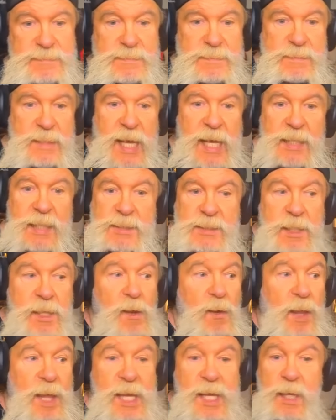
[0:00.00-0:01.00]
And
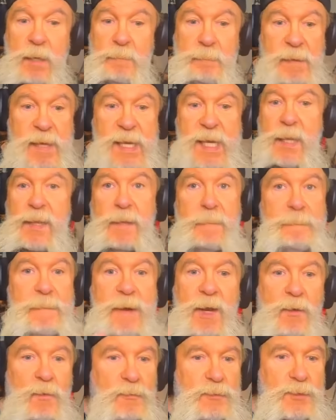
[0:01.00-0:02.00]
still he could be in the
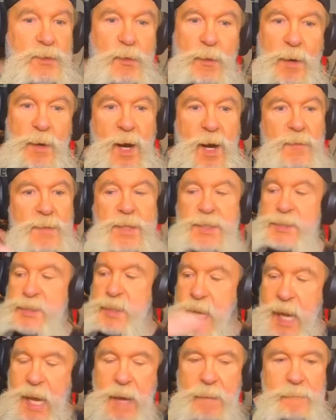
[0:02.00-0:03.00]
middle doing all this
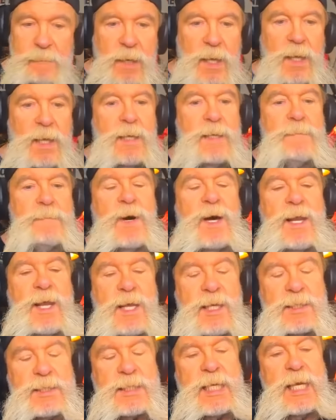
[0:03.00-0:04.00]
time, but
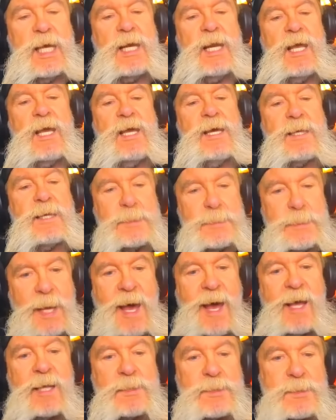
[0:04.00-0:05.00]
he's getting
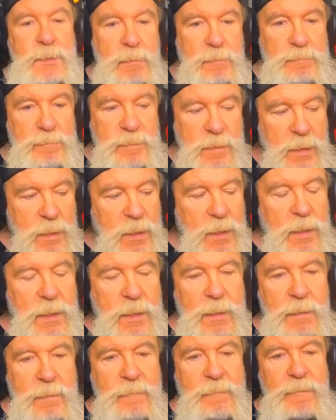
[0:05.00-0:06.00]
advice from
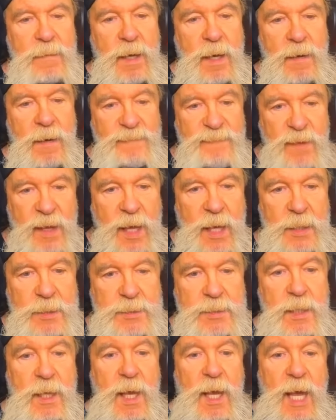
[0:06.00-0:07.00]
uh,
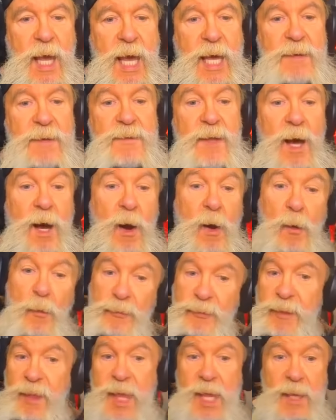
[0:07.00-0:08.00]
Vince. And the whole
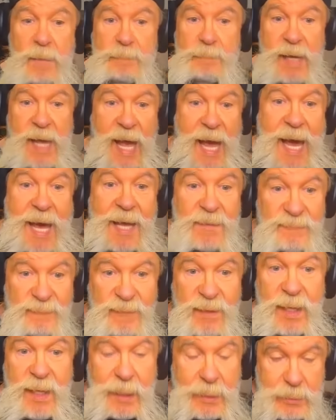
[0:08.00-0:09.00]
thing behind
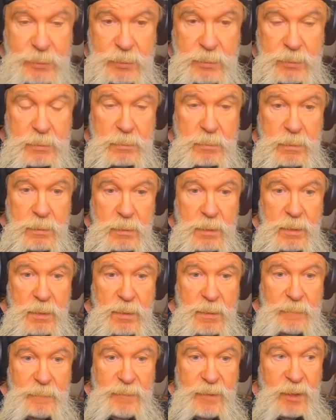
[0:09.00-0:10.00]
Vince
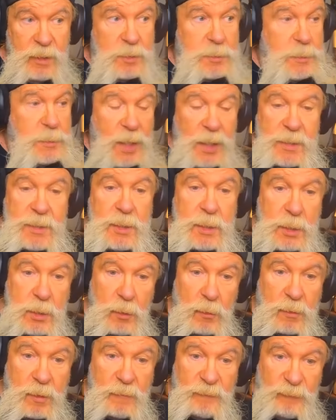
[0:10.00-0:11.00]
is Vince is
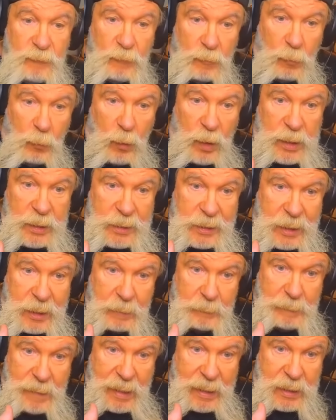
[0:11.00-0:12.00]
looking for a way to
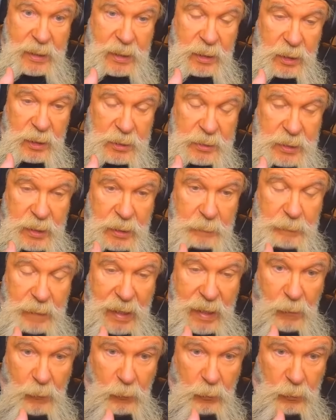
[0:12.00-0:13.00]
get back in and take
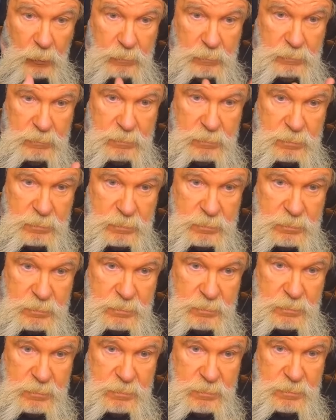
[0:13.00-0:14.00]
power.
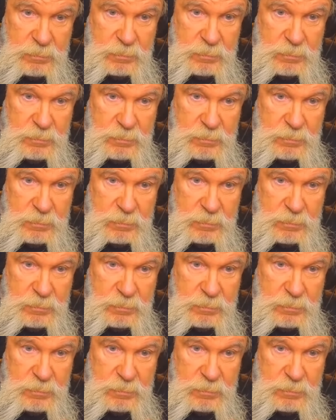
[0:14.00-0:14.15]
Mm.